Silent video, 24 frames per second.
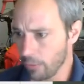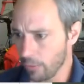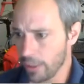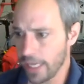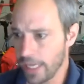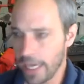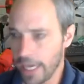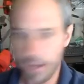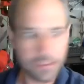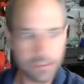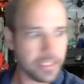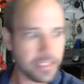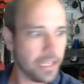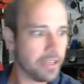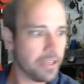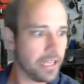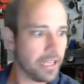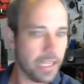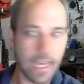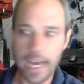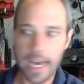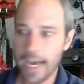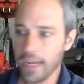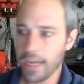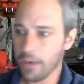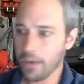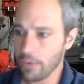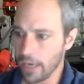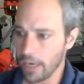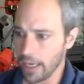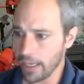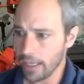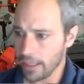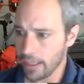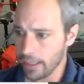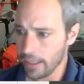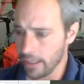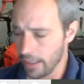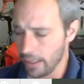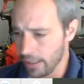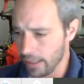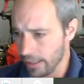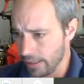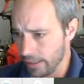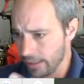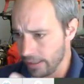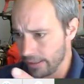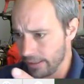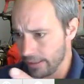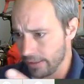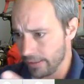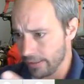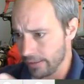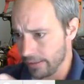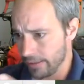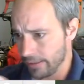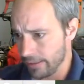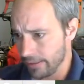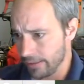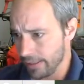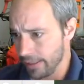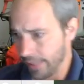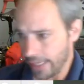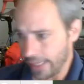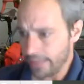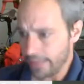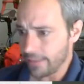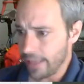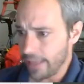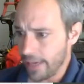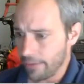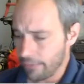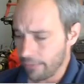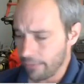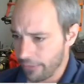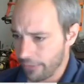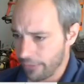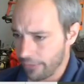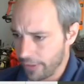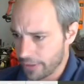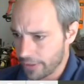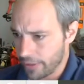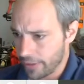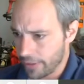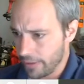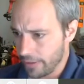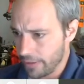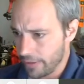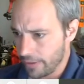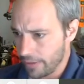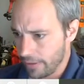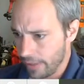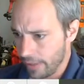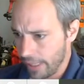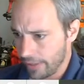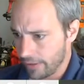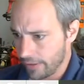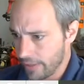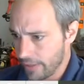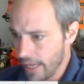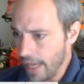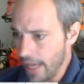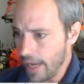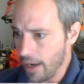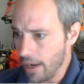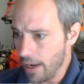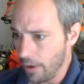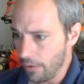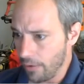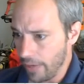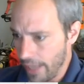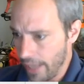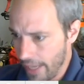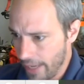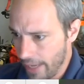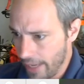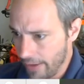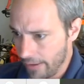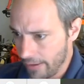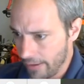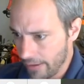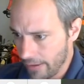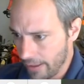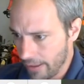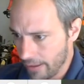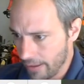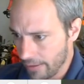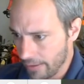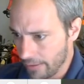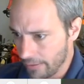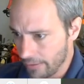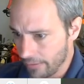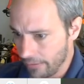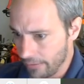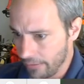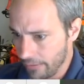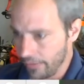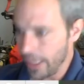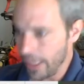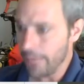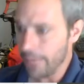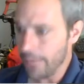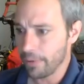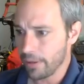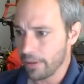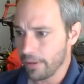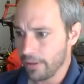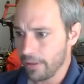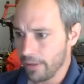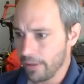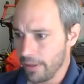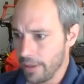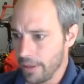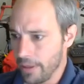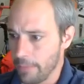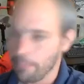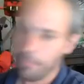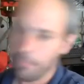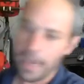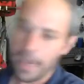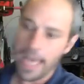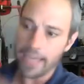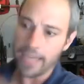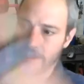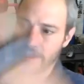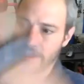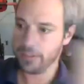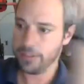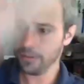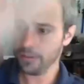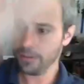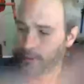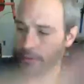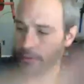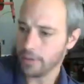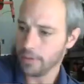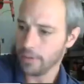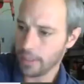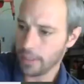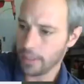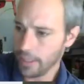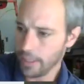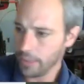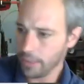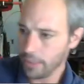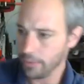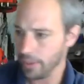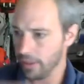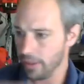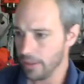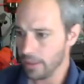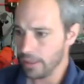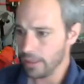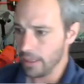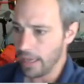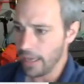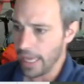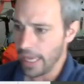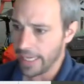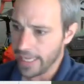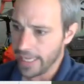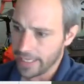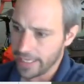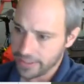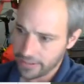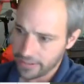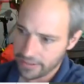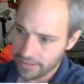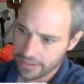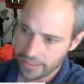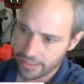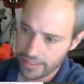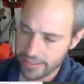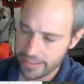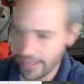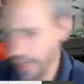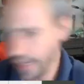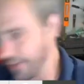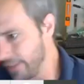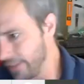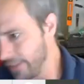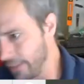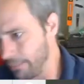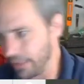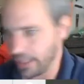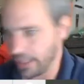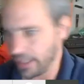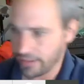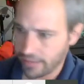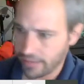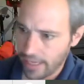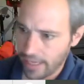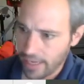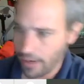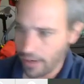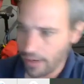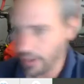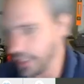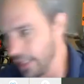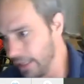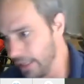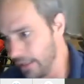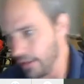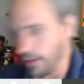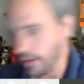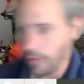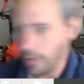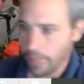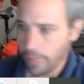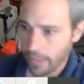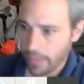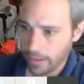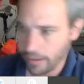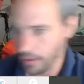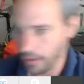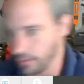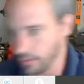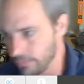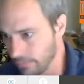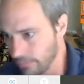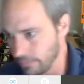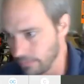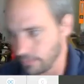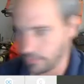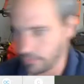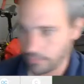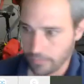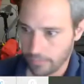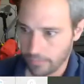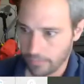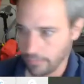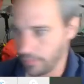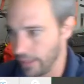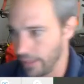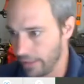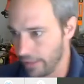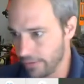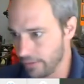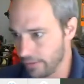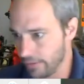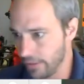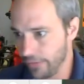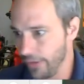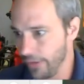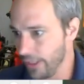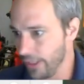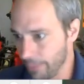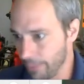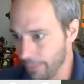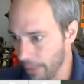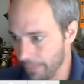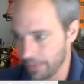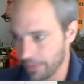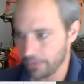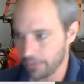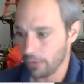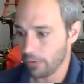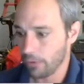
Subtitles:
We now say, okay, how do I get that refrigerant that's now a vapor back to a liquid? I can't just condense it because now I need, that's defeating the purpose.